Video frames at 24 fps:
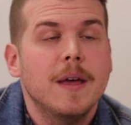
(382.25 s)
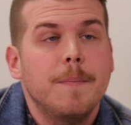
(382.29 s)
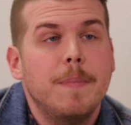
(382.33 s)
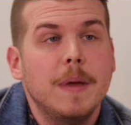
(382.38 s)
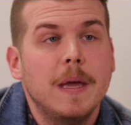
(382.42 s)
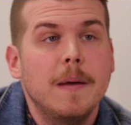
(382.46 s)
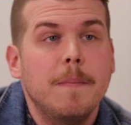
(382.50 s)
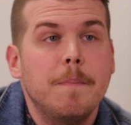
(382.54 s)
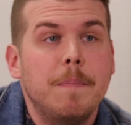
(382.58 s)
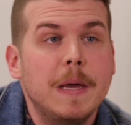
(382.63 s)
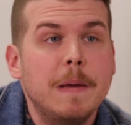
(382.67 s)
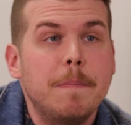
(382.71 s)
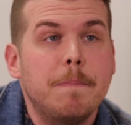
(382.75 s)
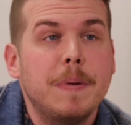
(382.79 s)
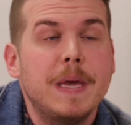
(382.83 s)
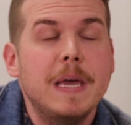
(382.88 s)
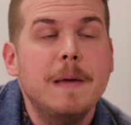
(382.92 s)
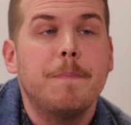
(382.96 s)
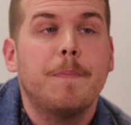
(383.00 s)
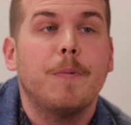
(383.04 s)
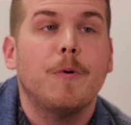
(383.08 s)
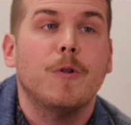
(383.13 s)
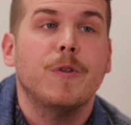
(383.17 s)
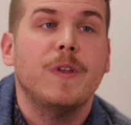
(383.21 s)
Be, be
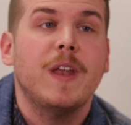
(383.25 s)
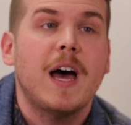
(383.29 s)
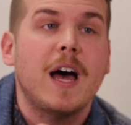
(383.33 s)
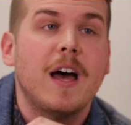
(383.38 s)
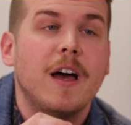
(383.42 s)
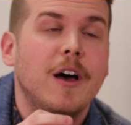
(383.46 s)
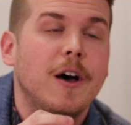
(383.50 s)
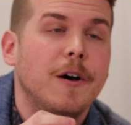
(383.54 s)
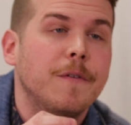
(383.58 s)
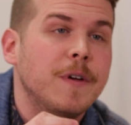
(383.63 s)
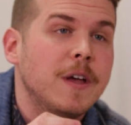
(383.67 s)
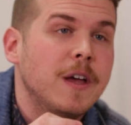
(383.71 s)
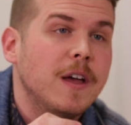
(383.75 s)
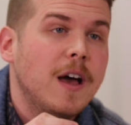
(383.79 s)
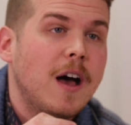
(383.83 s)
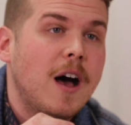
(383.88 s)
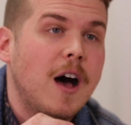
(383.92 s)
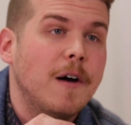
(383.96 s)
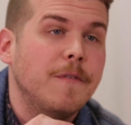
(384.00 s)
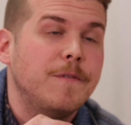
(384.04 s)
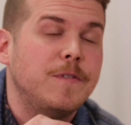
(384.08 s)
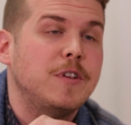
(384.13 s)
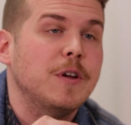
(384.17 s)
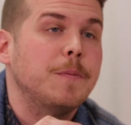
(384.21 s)
people not of,
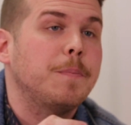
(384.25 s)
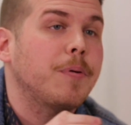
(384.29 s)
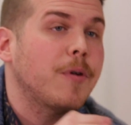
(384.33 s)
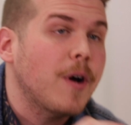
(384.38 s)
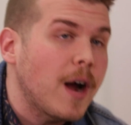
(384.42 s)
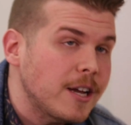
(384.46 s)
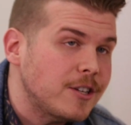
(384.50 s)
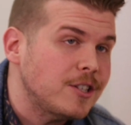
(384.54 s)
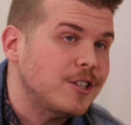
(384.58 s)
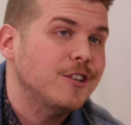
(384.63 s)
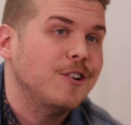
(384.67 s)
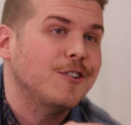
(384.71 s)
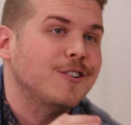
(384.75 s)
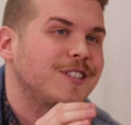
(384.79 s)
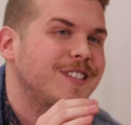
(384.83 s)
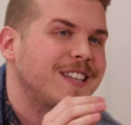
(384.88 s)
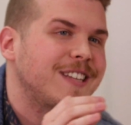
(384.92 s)
of depression or